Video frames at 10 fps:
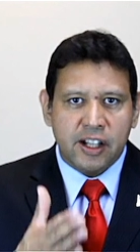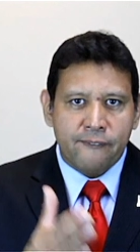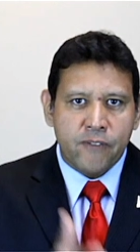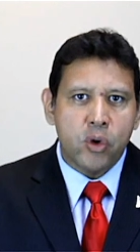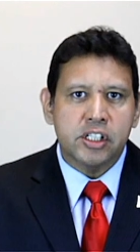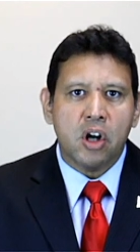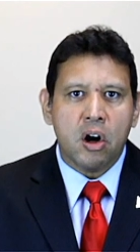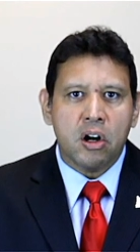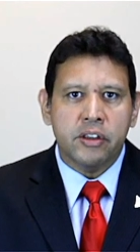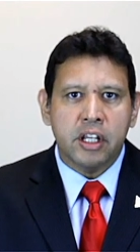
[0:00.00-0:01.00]
focus
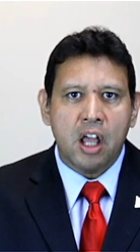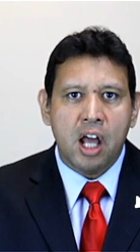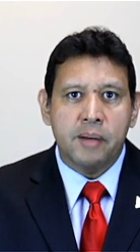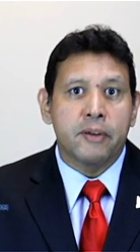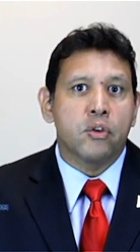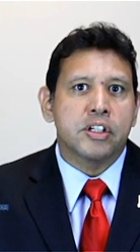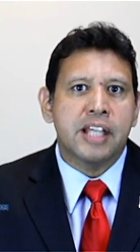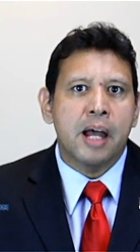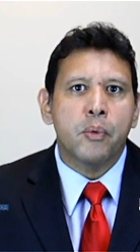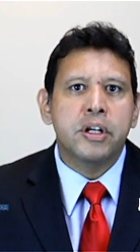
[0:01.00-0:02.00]
hard on the economy. For
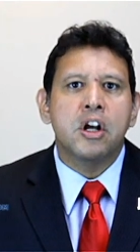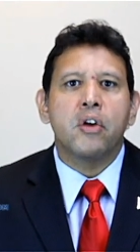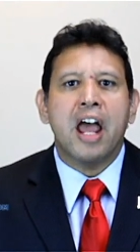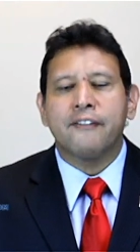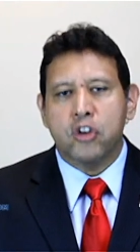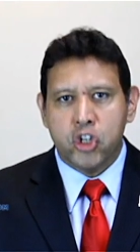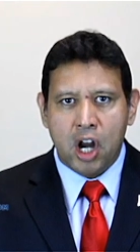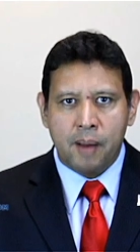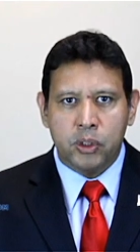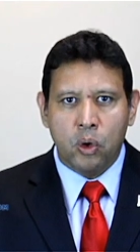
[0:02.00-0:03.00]
example, we know Hanford
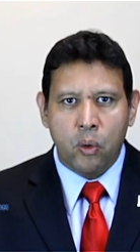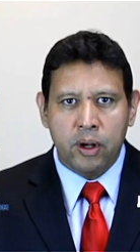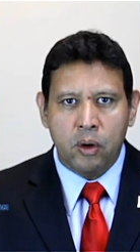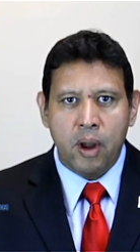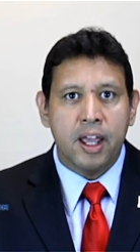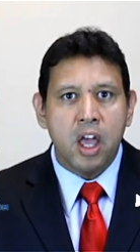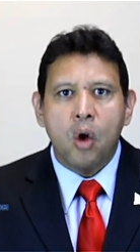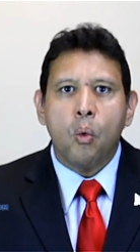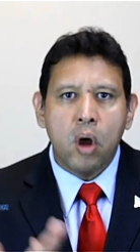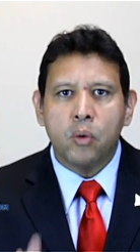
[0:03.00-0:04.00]
jobs are going away.
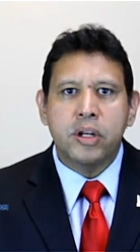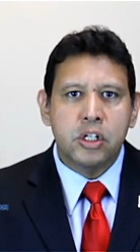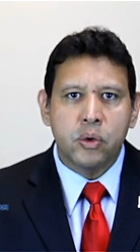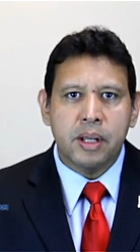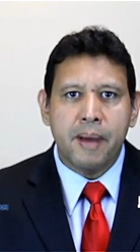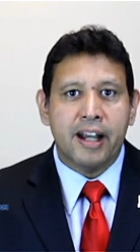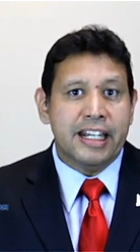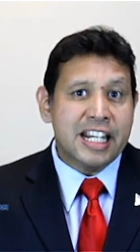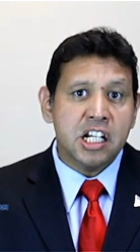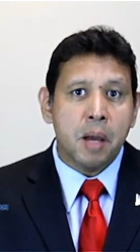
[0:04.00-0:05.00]
What are we doing about it?
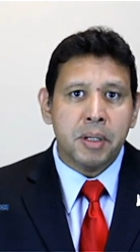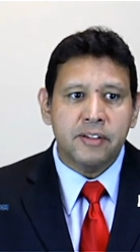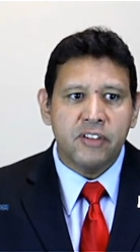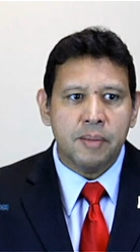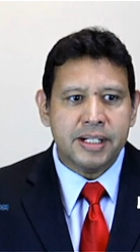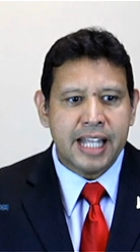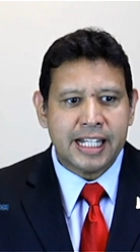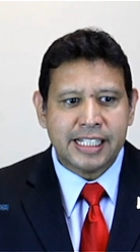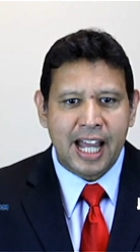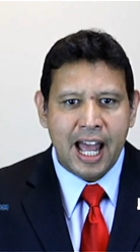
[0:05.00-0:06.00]
Economic development
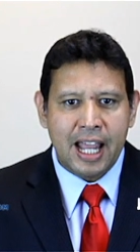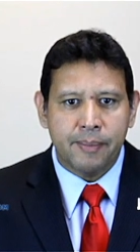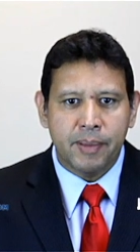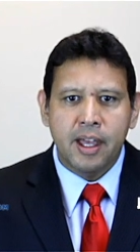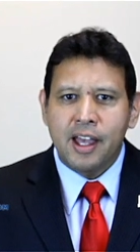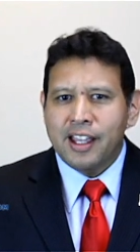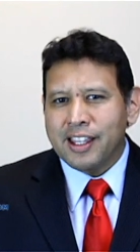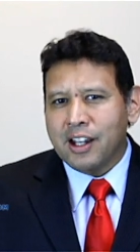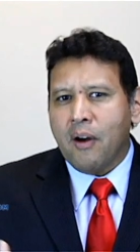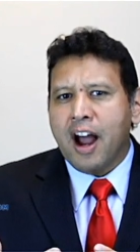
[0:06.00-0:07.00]
takes time.
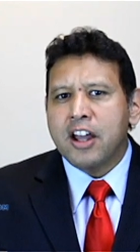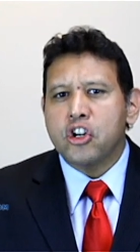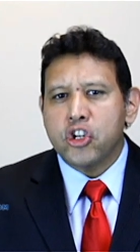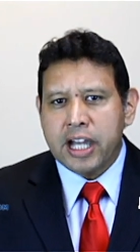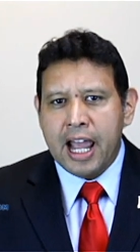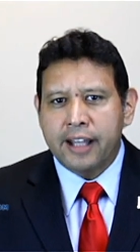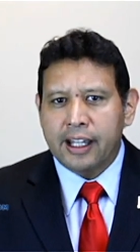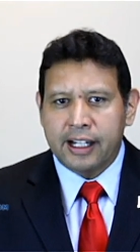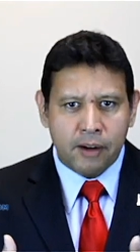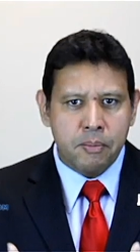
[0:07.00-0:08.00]
You know, I understand
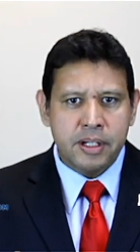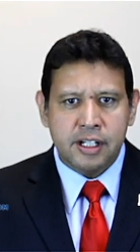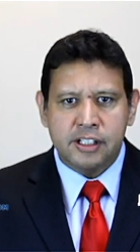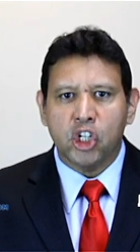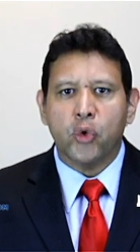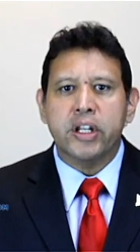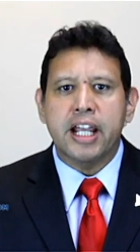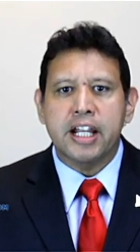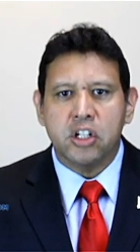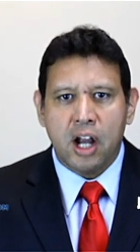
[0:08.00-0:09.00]
that government doesn't
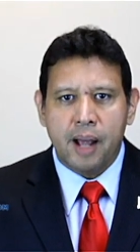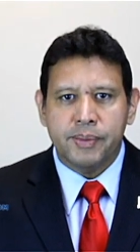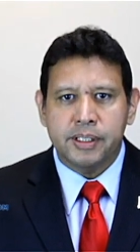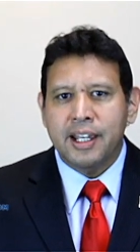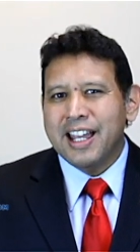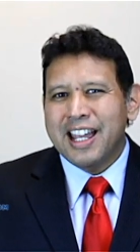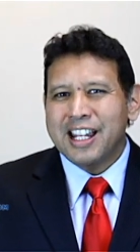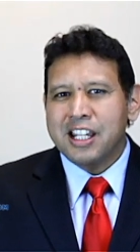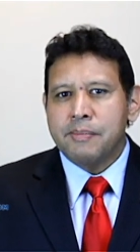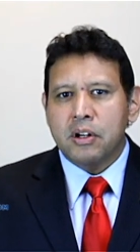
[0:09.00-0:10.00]
create jobs. It
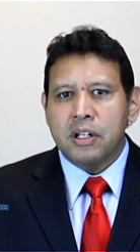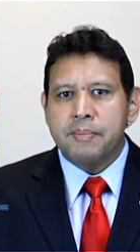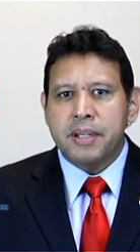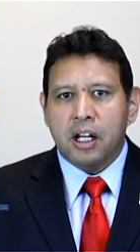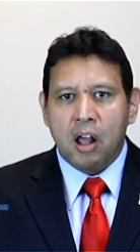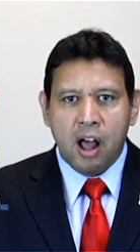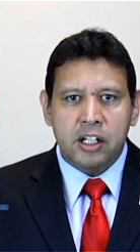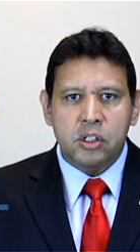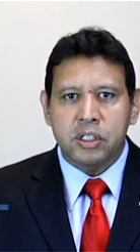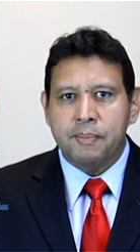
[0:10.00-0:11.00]
can merely be a
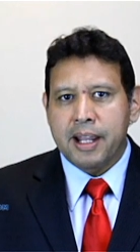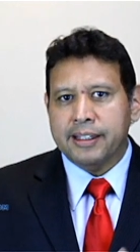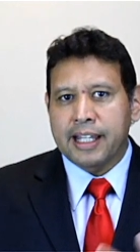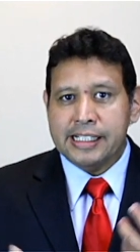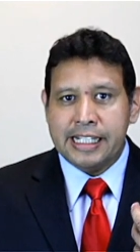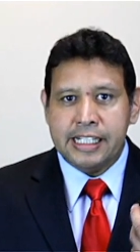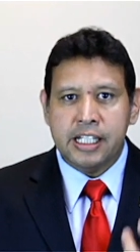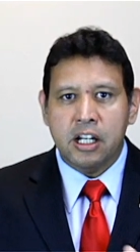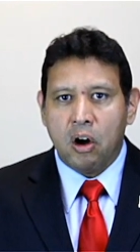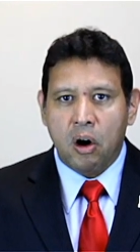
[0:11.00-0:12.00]
conduit to make things
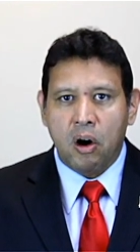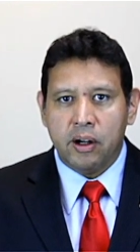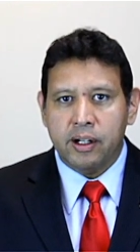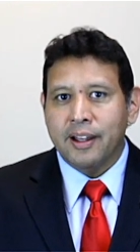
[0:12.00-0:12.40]
easy or hard.